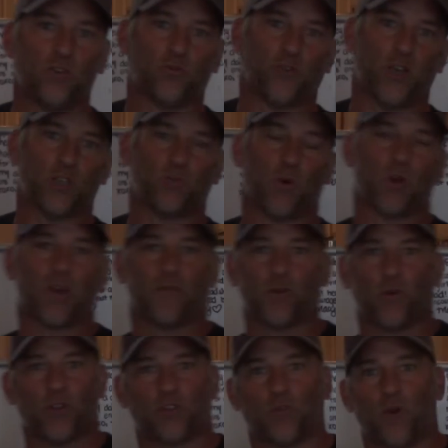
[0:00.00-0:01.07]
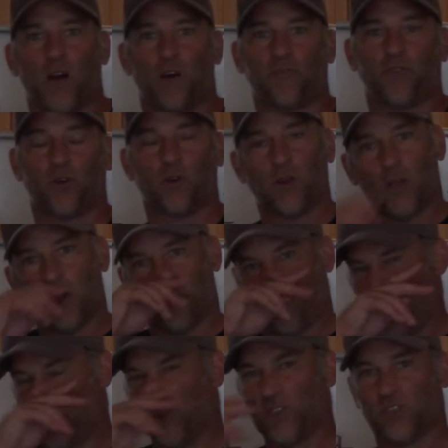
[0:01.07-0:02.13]
use Facebook every once in a while for
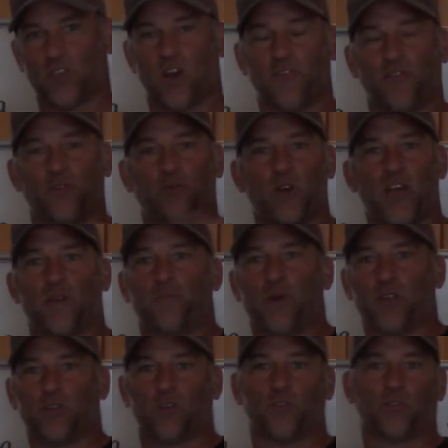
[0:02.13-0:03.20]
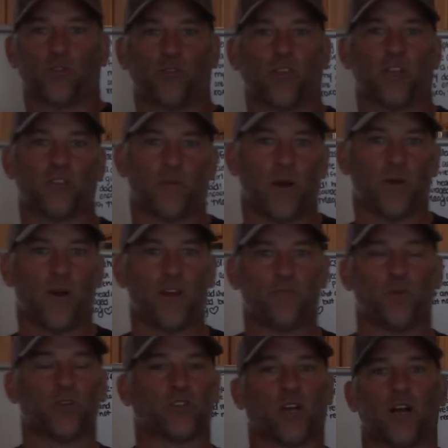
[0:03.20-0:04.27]
family stuff. If we have pictures or things that my wife
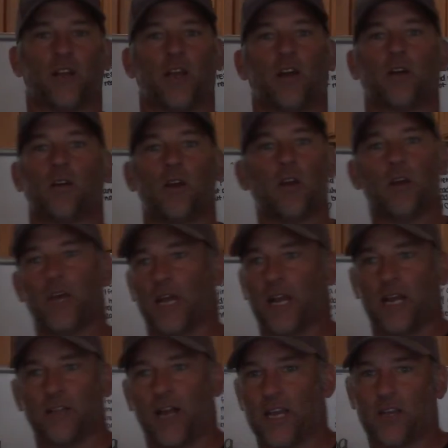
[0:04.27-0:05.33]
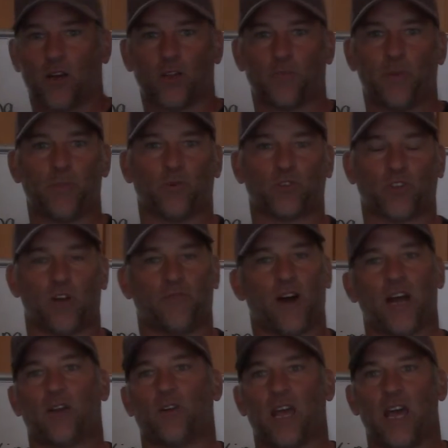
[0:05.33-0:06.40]
puts on there and I like other people's stuff,
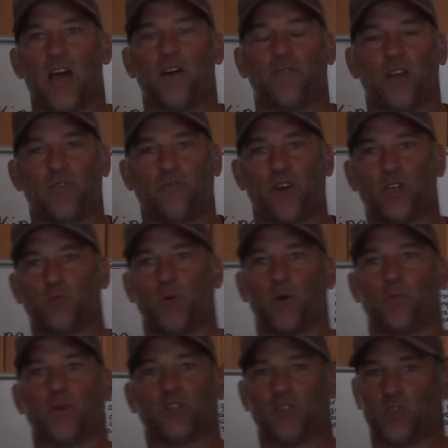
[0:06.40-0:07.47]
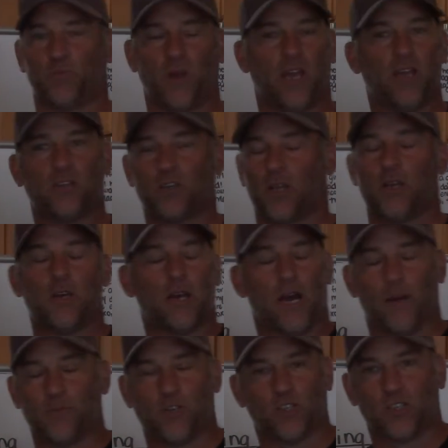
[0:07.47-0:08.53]
I don't have a Facebook business page.
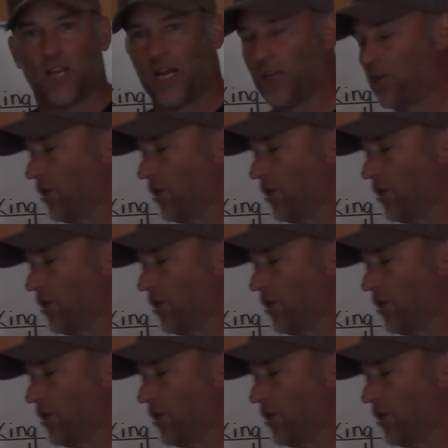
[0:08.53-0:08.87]
I'm just not